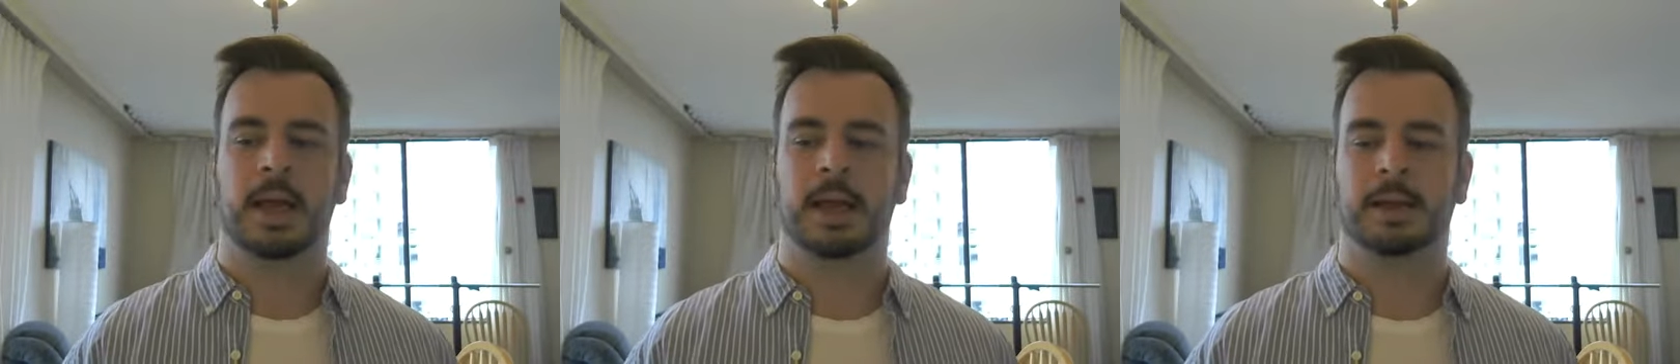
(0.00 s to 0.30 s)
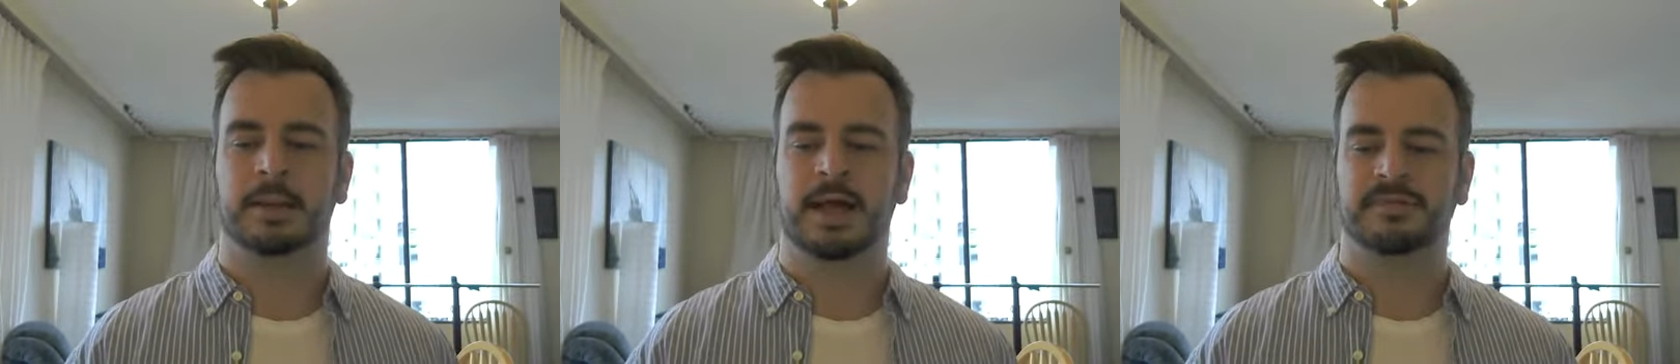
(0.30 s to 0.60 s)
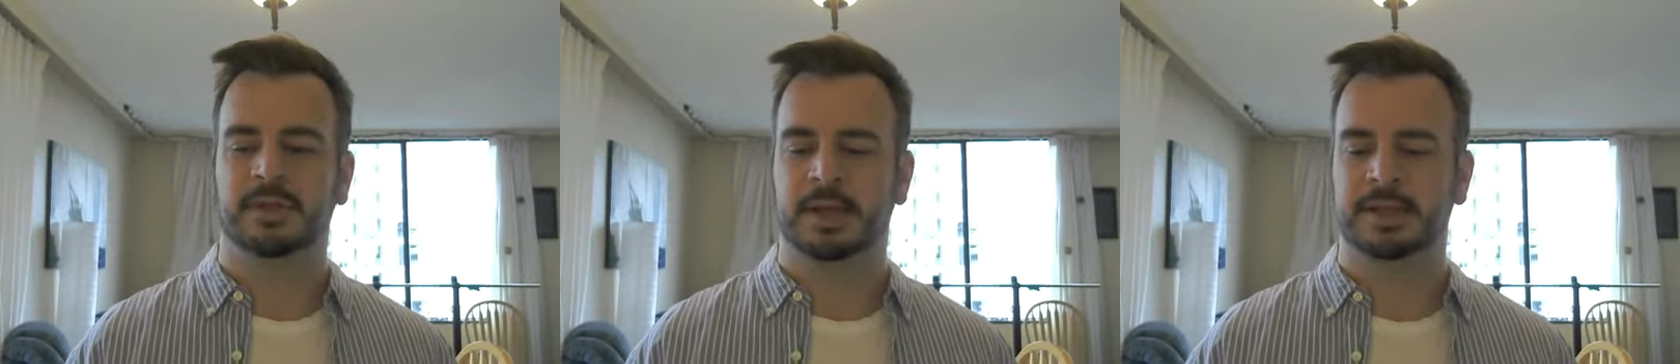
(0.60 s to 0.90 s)
And I
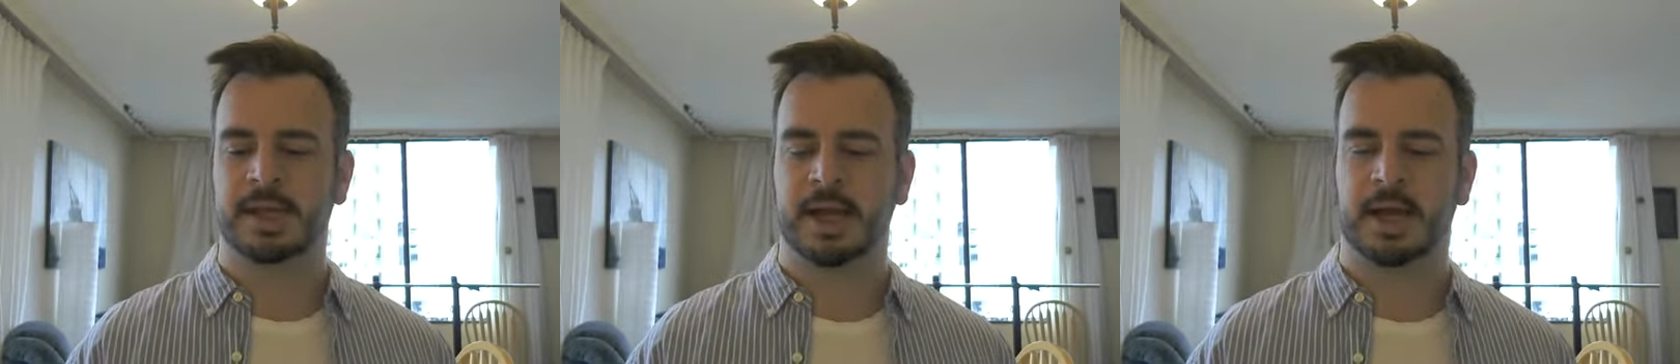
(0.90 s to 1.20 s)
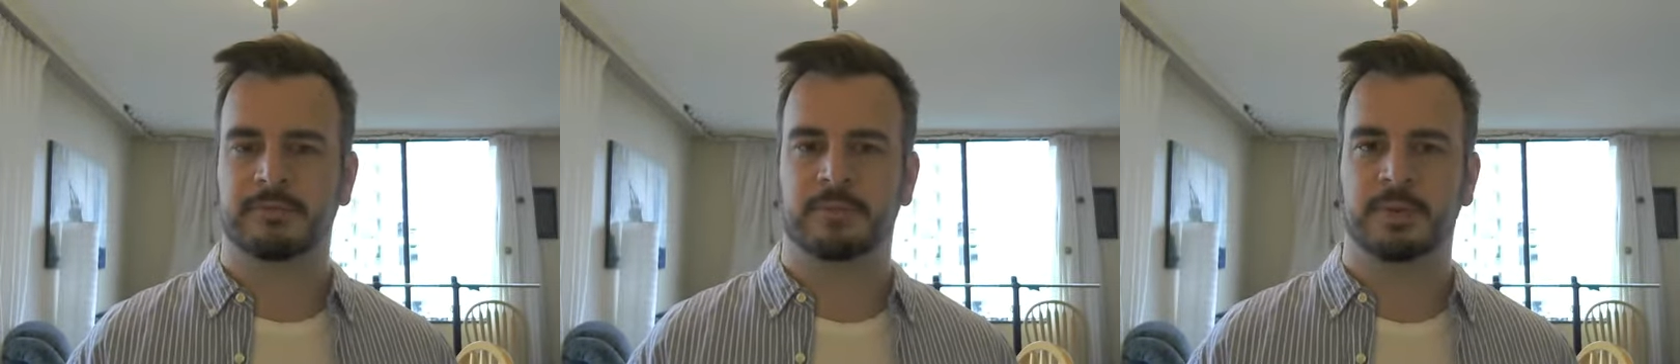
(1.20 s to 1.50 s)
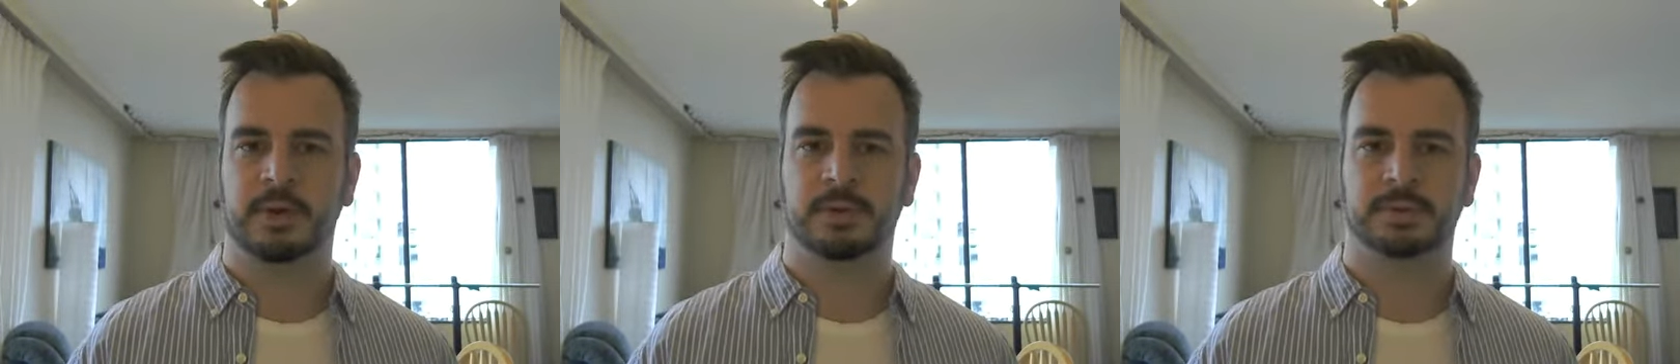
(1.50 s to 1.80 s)
left it like that for
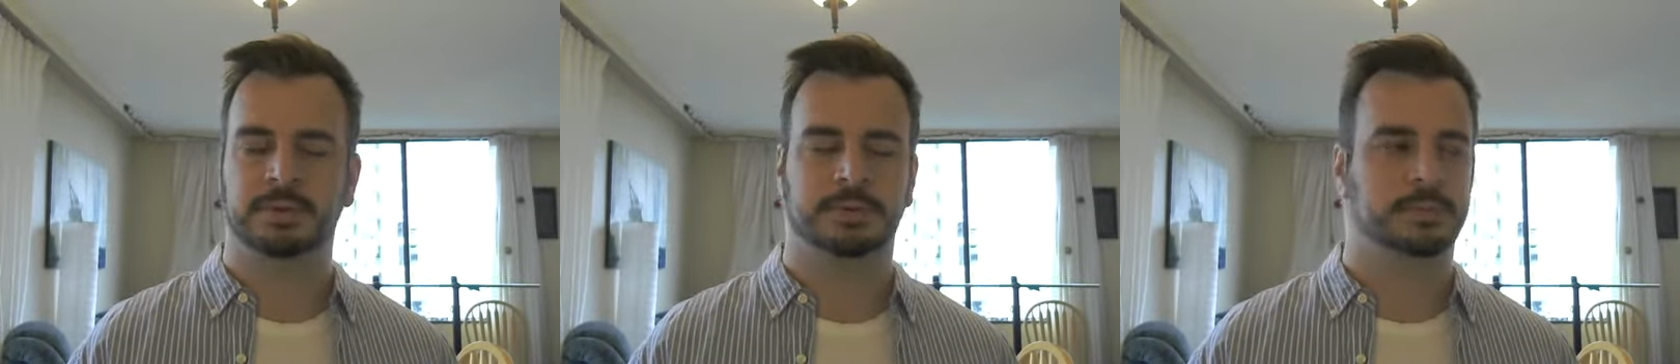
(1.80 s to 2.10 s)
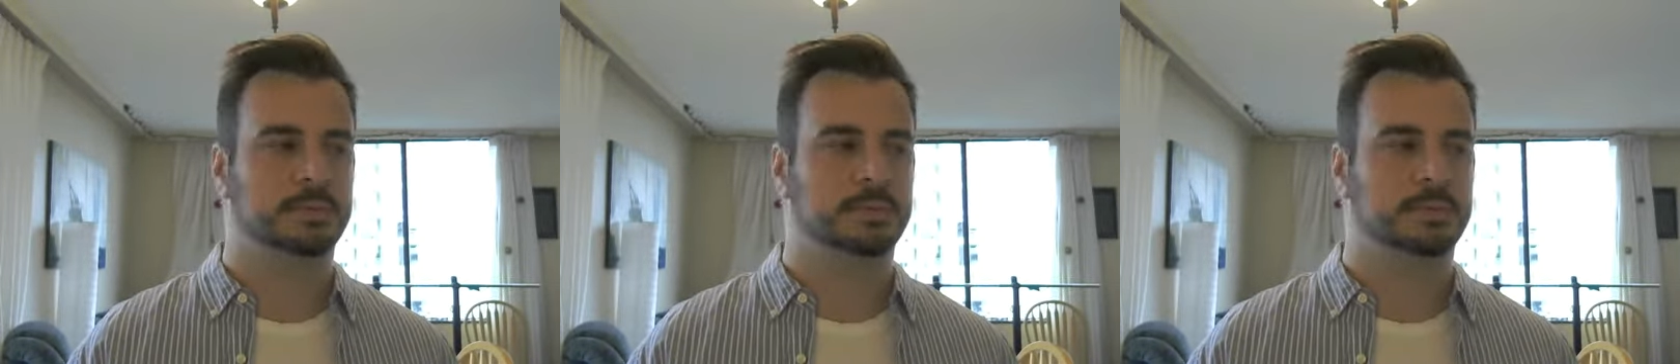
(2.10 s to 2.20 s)
about